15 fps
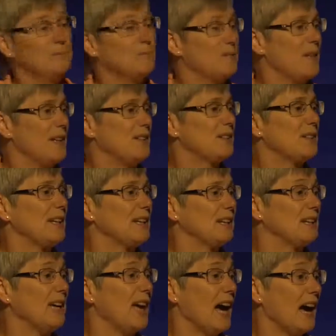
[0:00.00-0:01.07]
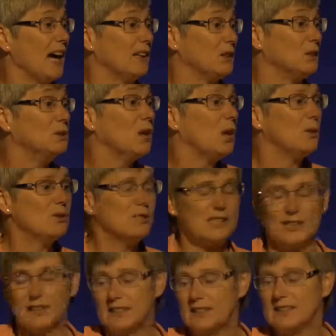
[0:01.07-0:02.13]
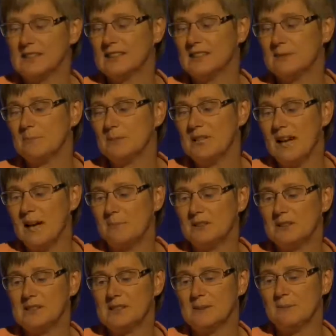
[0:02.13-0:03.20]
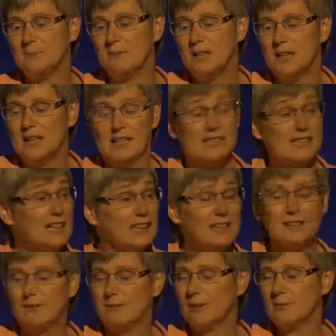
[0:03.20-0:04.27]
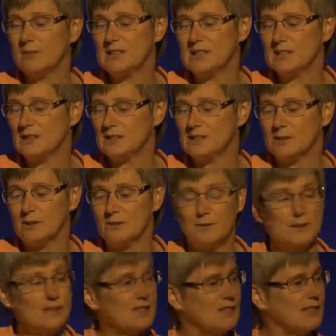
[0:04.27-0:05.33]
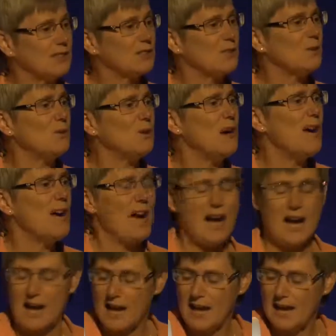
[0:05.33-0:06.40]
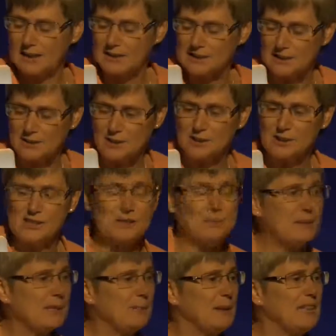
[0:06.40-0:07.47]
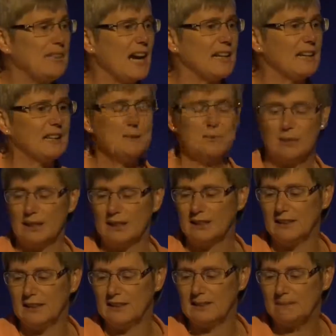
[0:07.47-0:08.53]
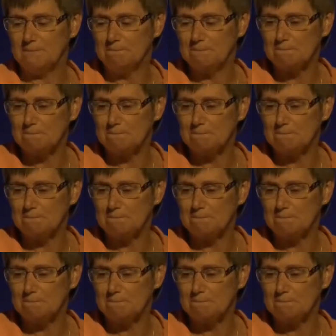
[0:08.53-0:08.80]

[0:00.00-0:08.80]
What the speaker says: Things like glucose and insulin metabolism, signaling from the cell surface. And so endocytosis must be tightly regulated.